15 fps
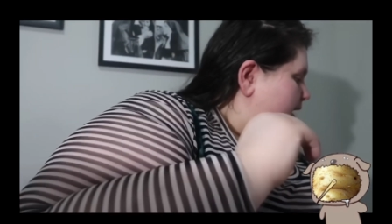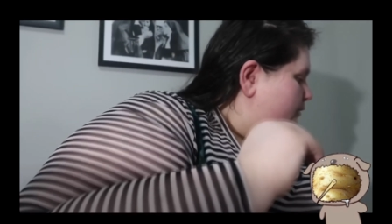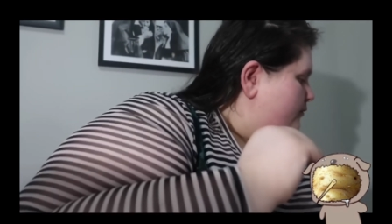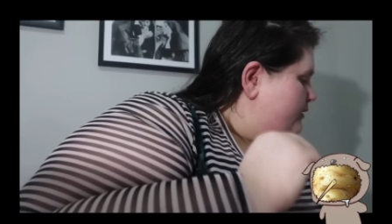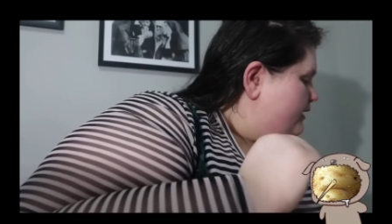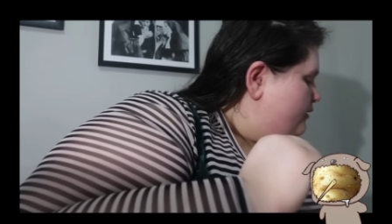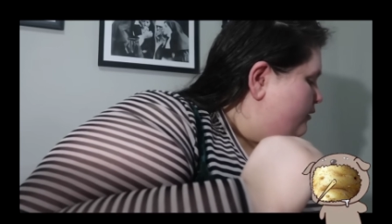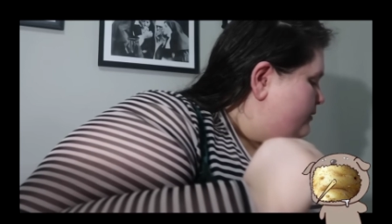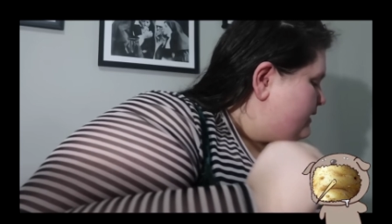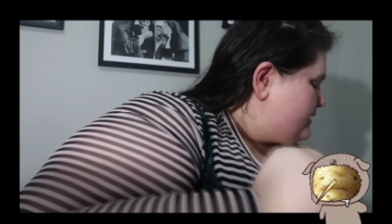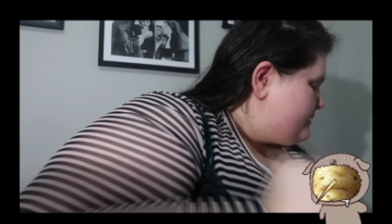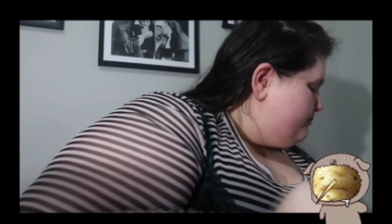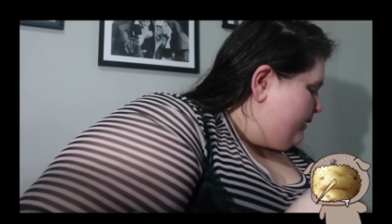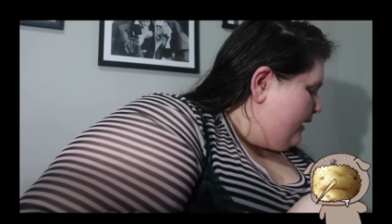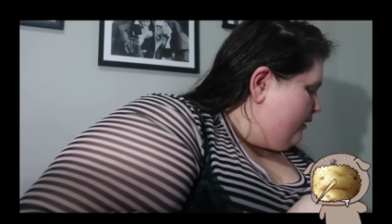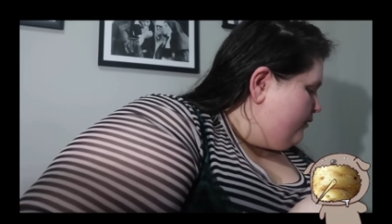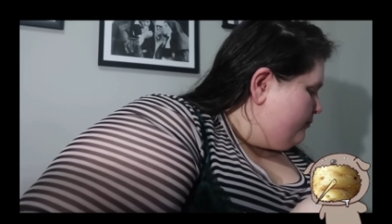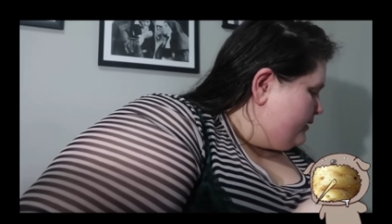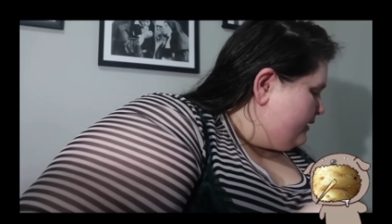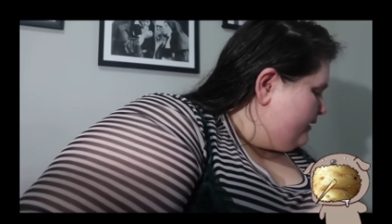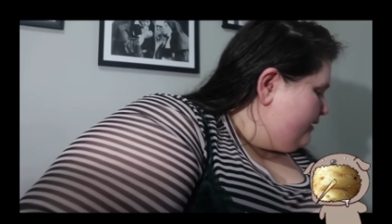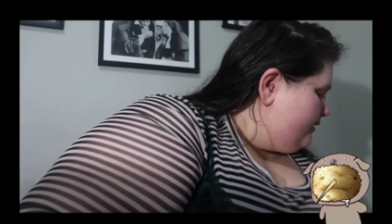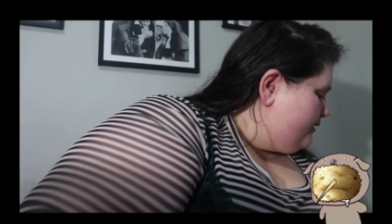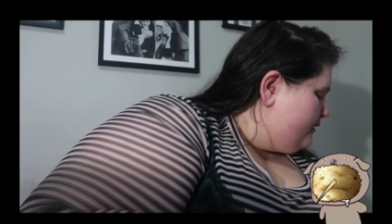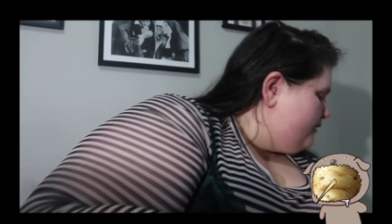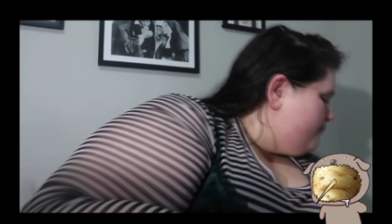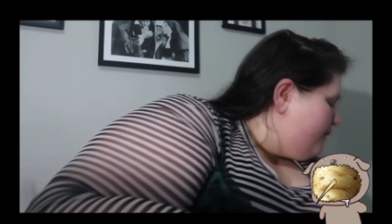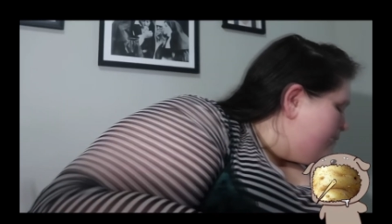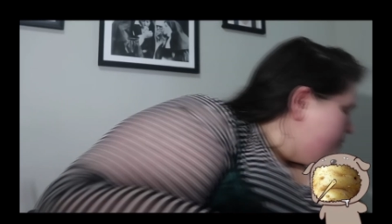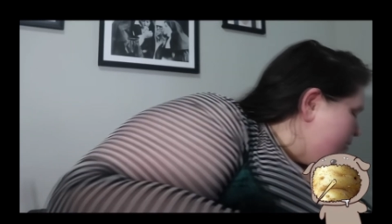I don't really know what that's about, but
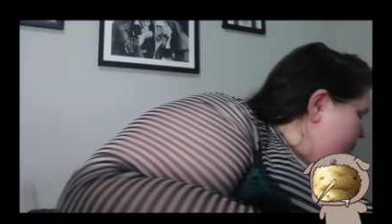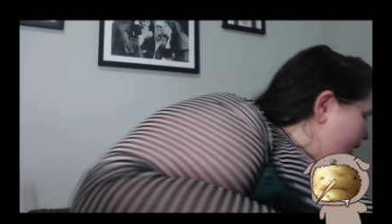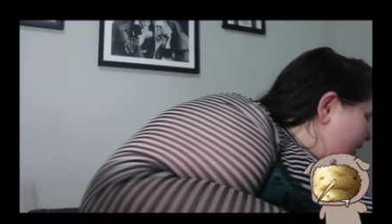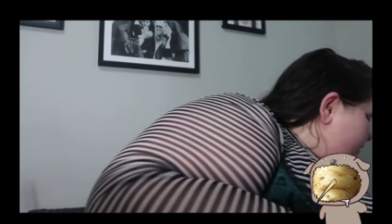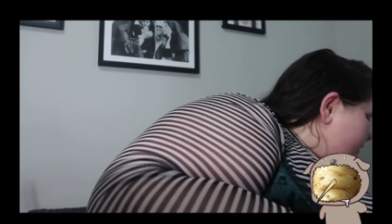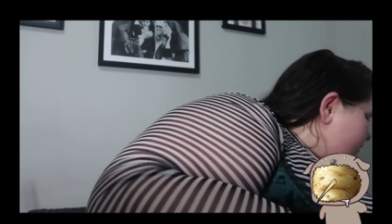might be a bad